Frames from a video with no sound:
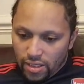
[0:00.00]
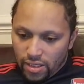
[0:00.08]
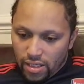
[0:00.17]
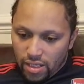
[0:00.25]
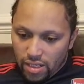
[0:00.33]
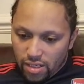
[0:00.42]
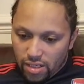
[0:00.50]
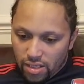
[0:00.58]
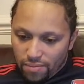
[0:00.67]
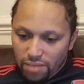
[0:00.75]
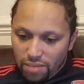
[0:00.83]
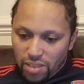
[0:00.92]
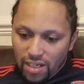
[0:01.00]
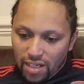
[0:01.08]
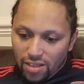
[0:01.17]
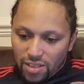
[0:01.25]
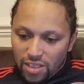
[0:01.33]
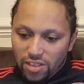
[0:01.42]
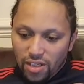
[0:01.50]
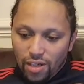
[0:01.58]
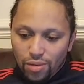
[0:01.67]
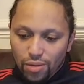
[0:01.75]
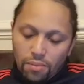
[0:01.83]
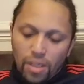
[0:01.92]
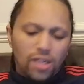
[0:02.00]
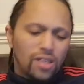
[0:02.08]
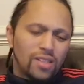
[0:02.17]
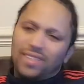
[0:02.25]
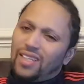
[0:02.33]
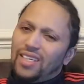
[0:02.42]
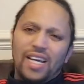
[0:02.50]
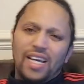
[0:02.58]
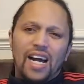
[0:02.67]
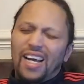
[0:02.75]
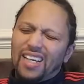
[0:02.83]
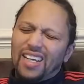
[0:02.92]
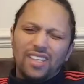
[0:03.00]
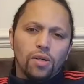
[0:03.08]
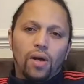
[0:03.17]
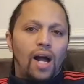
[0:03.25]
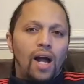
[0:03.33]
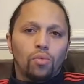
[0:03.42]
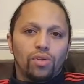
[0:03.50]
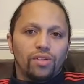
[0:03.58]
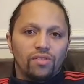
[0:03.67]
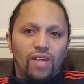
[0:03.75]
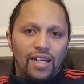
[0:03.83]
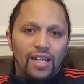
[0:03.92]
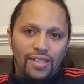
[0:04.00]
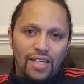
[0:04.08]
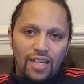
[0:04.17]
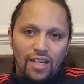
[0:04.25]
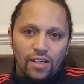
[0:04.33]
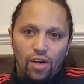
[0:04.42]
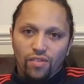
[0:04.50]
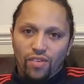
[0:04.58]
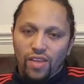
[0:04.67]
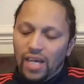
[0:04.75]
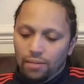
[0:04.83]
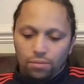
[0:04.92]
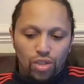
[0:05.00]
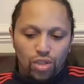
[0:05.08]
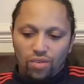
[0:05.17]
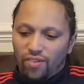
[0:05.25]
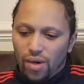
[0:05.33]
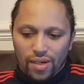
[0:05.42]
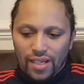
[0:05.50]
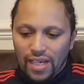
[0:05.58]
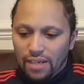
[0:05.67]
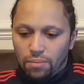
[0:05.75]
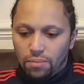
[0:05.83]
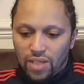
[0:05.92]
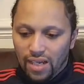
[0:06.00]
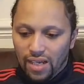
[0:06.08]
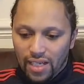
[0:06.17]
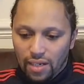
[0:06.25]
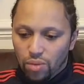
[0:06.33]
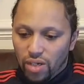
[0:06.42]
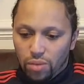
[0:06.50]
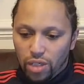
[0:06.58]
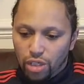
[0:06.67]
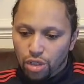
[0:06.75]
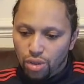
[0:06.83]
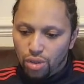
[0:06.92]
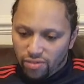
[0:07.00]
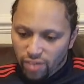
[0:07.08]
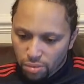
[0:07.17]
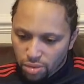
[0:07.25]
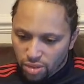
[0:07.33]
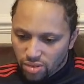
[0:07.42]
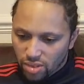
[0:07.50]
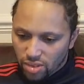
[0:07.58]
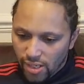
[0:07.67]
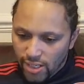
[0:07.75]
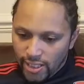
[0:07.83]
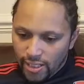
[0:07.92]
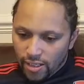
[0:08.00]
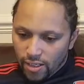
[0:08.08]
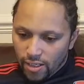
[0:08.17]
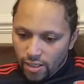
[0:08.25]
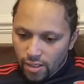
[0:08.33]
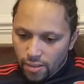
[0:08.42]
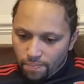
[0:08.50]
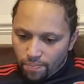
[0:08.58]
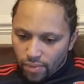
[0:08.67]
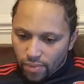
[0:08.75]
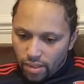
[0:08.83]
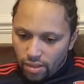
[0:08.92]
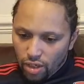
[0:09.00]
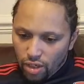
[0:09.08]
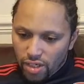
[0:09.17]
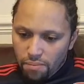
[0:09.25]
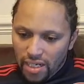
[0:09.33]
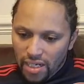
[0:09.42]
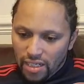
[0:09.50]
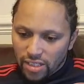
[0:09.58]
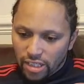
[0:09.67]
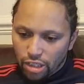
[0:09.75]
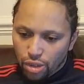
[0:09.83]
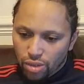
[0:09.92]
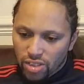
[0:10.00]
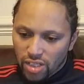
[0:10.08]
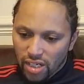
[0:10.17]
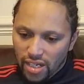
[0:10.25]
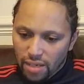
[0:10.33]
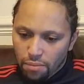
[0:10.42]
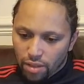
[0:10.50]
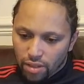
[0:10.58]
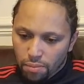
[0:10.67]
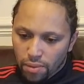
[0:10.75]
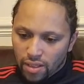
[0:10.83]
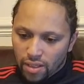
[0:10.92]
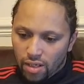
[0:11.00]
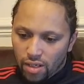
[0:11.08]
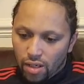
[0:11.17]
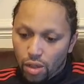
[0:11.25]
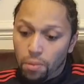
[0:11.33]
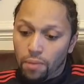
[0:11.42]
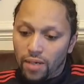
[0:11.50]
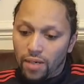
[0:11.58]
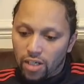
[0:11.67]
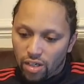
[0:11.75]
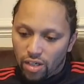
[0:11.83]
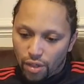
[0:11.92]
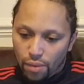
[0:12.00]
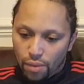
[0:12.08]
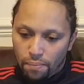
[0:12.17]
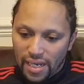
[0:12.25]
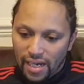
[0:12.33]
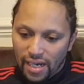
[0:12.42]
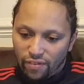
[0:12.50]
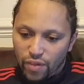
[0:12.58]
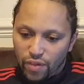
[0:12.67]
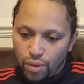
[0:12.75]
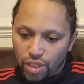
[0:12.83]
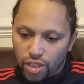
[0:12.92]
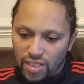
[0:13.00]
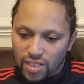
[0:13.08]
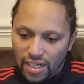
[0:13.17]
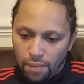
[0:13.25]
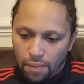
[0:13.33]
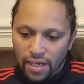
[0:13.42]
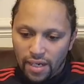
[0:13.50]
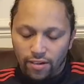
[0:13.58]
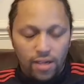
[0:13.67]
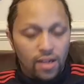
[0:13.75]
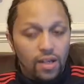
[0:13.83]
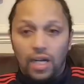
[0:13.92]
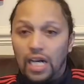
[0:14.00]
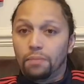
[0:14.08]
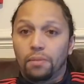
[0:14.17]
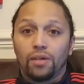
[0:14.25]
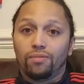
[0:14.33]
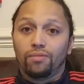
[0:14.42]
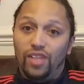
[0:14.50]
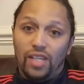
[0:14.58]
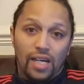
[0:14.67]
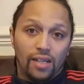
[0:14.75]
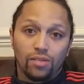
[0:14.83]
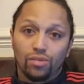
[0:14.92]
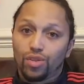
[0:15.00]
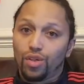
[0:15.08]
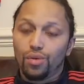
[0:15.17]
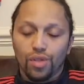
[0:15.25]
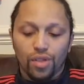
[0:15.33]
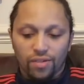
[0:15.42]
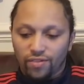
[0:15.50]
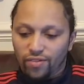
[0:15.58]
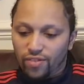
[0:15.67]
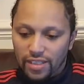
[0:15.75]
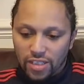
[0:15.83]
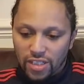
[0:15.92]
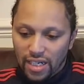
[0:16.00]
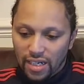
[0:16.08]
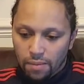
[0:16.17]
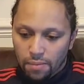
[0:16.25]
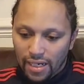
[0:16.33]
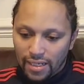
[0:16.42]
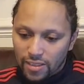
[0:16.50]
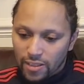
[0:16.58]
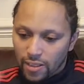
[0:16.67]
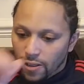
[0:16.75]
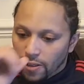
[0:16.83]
Nimsy Lot says no to Mertens. Yeah, look, I wouldn't ideally go for that. I'm just throwing names out there. We're short of options. Donny Miller says, should Saliba and Upamecano be our future centre pairing? I'd be up for that. Two young French centre backs.